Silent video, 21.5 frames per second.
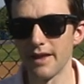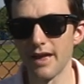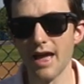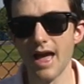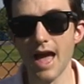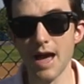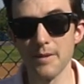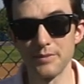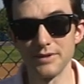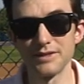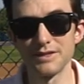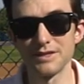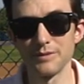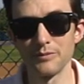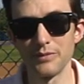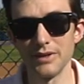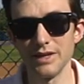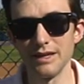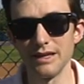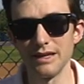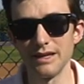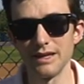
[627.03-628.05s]
happens to
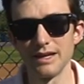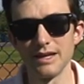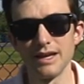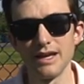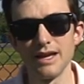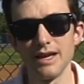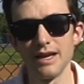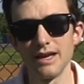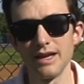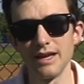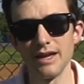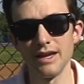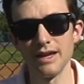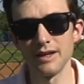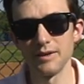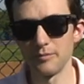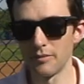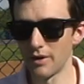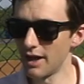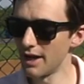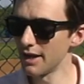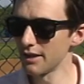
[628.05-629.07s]
be
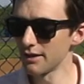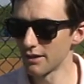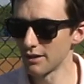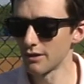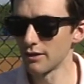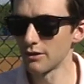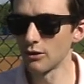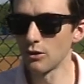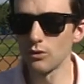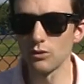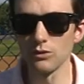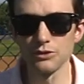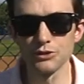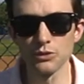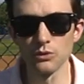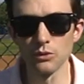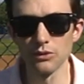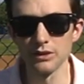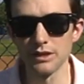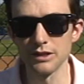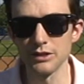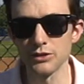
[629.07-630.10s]
in my local
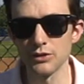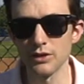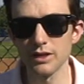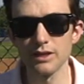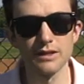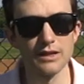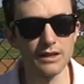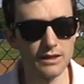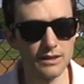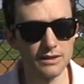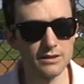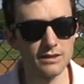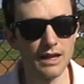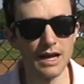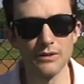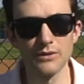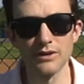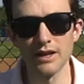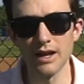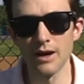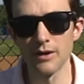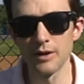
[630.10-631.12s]
school district, it's
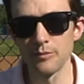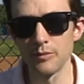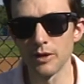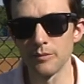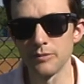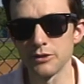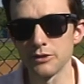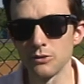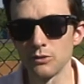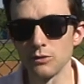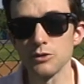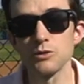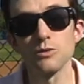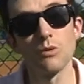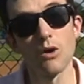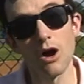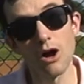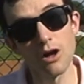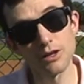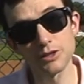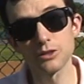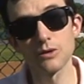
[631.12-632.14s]
Loudoun County Public Schools, who
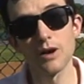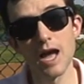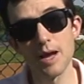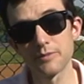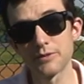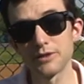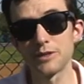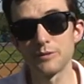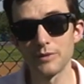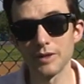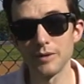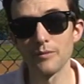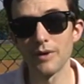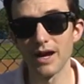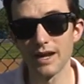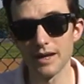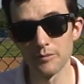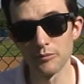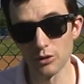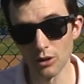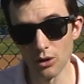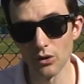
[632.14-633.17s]
also happens to be my
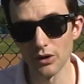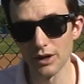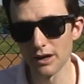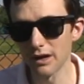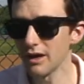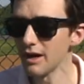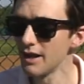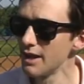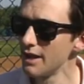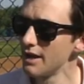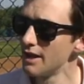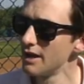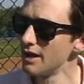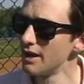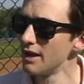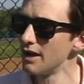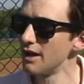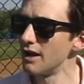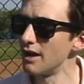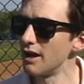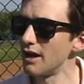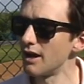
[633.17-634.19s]
employer,
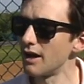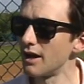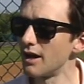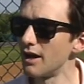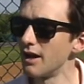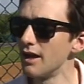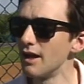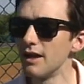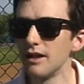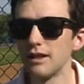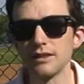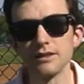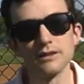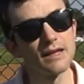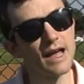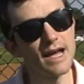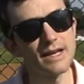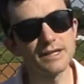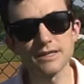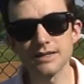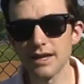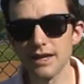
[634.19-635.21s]

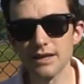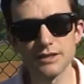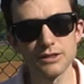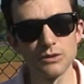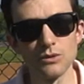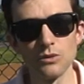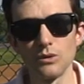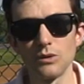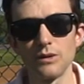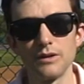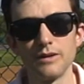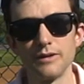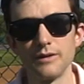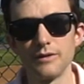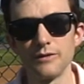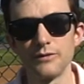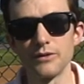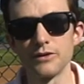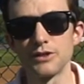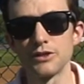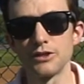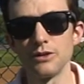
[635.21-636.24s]
last day of school
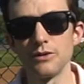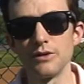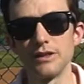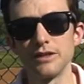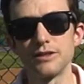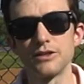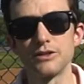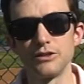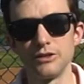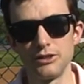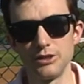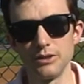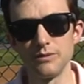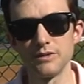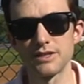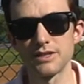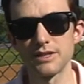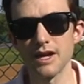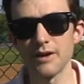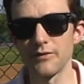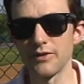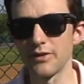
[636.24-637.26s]
for students, June
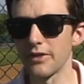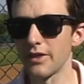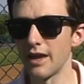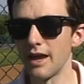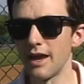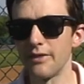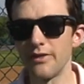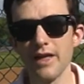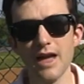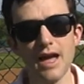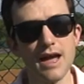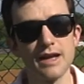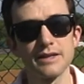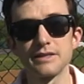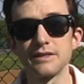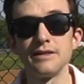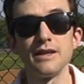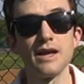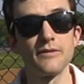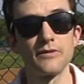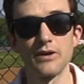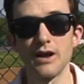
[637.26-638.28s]
7th. And that has
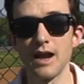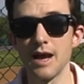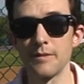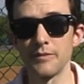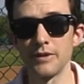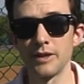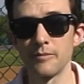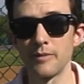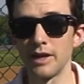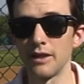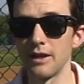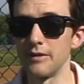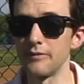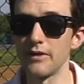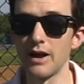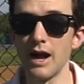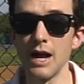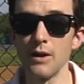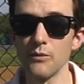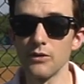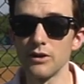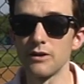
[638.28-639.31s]
never happened in my life.
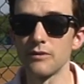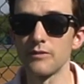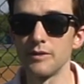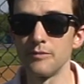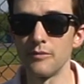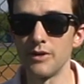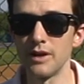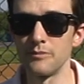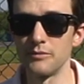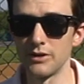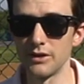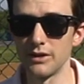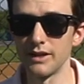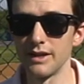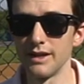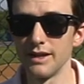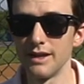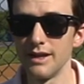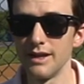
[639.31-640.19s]
I would have remembered